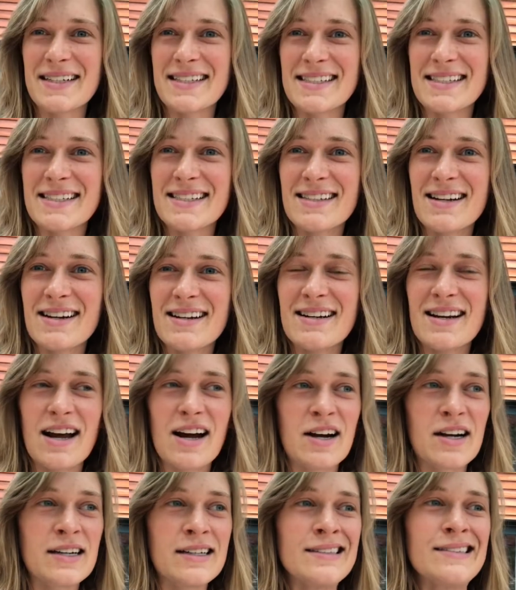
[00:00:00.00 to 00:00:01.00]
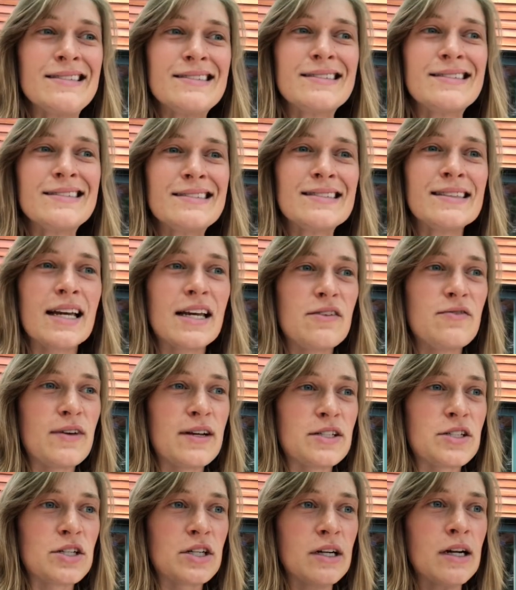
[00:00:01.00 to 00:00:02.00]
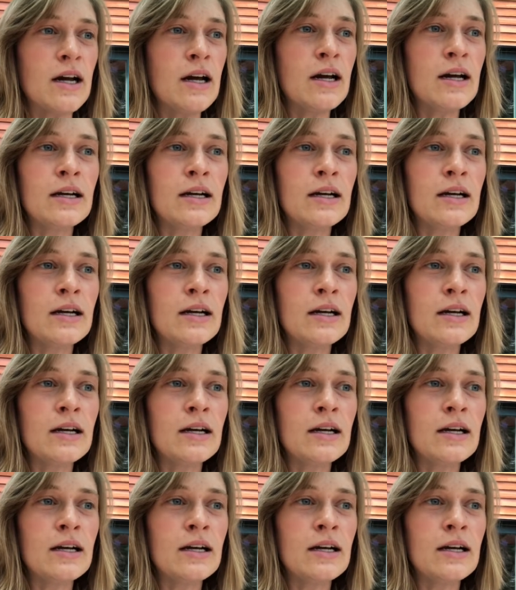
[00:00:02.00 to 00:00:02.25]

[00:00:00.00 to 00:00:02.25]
gonna start our adventure